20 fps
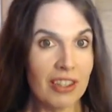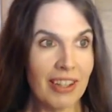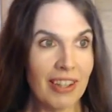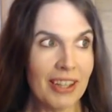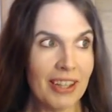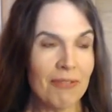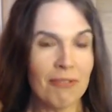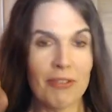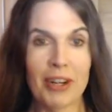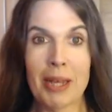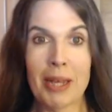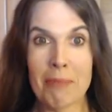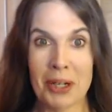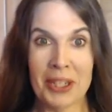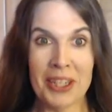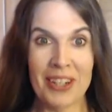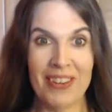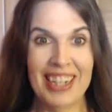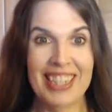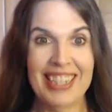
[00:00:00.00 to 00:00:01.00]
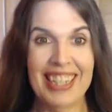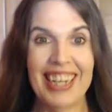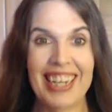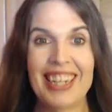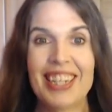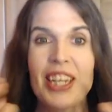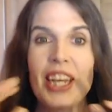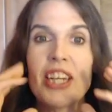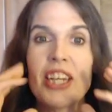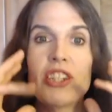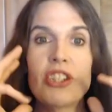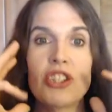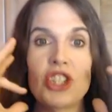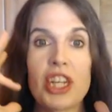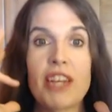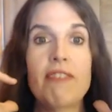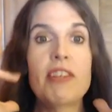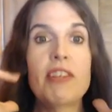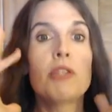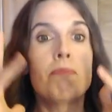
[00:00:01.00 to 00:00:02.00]
like Freddie Mercury did, he could
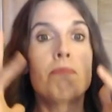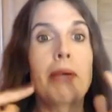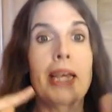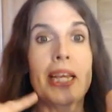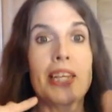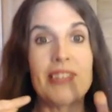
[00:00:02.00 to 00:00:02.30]
achieve these big